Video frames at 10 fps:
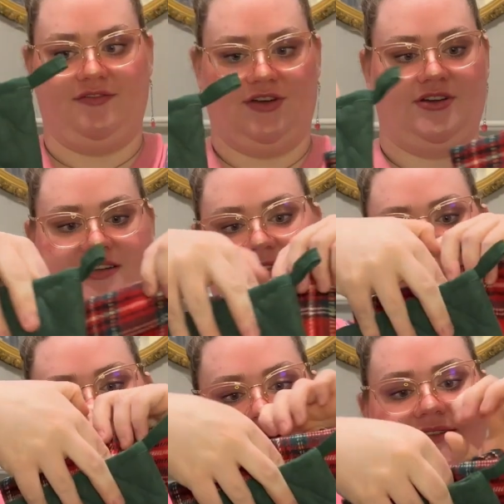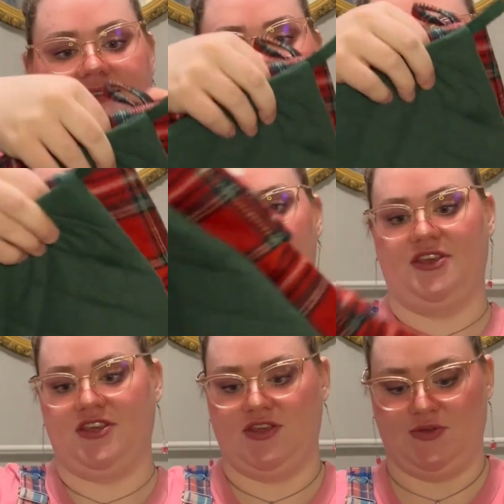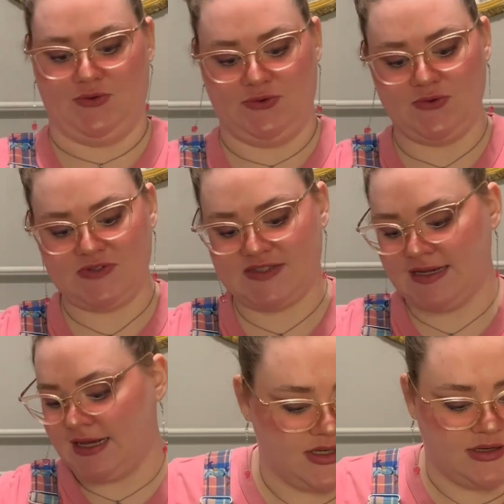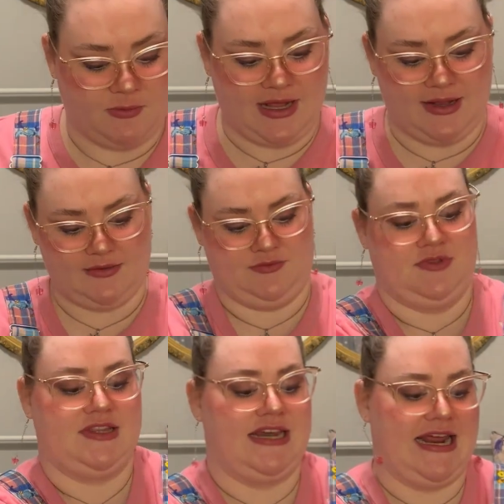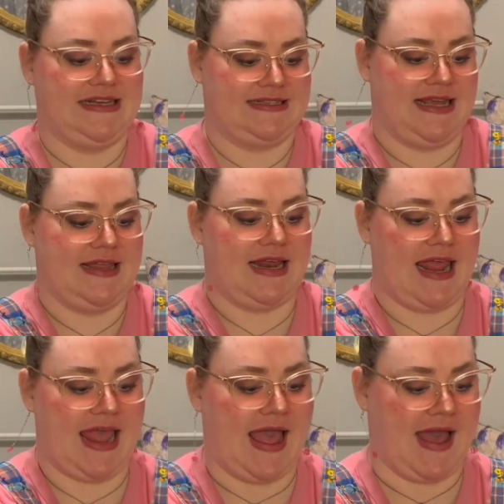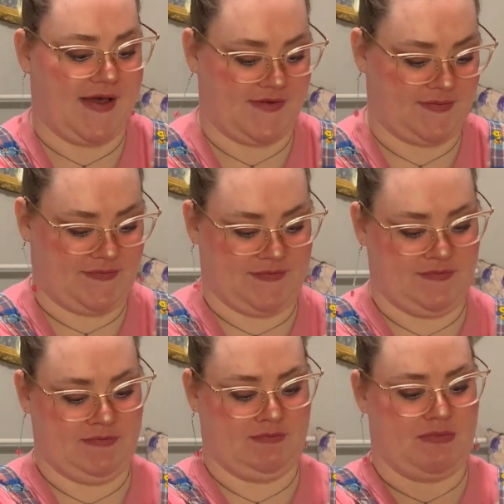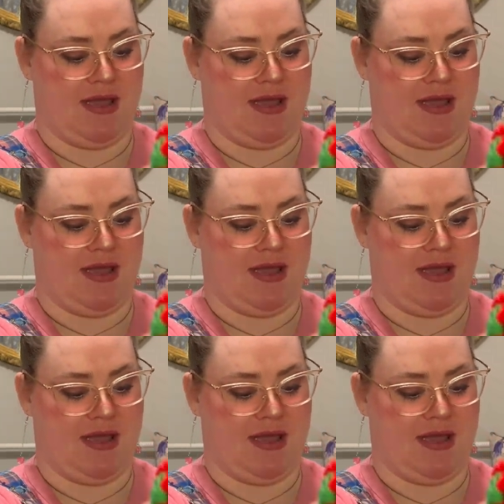for Christmas. So that'll be cute. Well, the next thing that I have, my